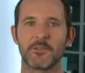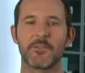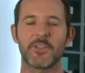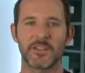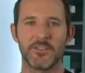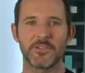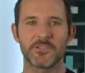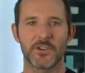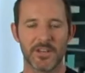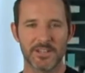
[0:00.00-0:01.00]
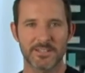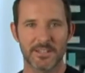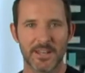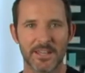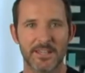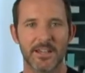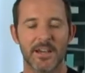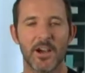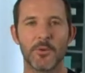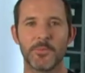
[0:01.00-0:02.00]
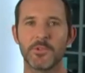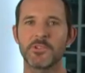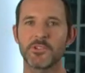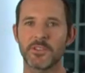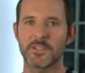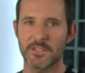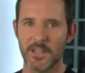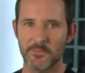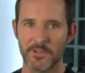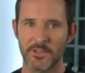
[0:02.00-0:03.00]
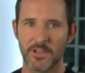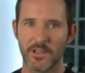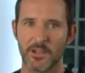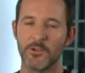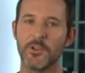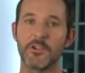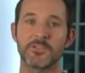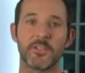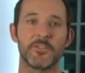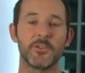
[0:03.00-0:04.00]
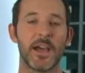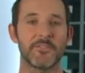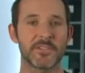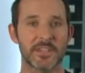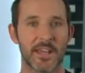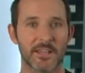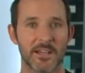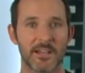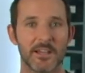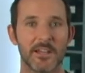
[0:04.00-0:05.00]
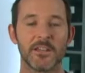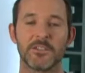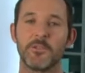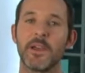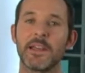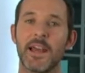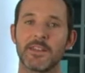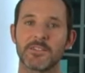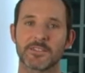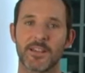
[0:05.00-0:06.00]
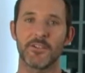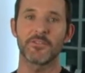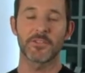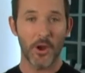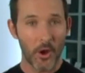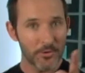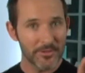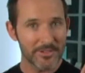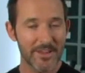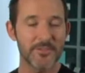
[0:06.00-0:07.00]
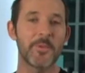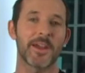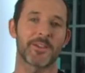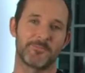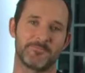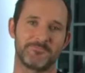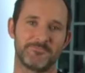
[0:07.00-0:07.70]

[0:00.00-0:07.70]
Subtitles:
Well, thank you for joining us today. I hope you enjoyed the segment. Who knows, if you have this haircut, you may land yourself your own David Beckham.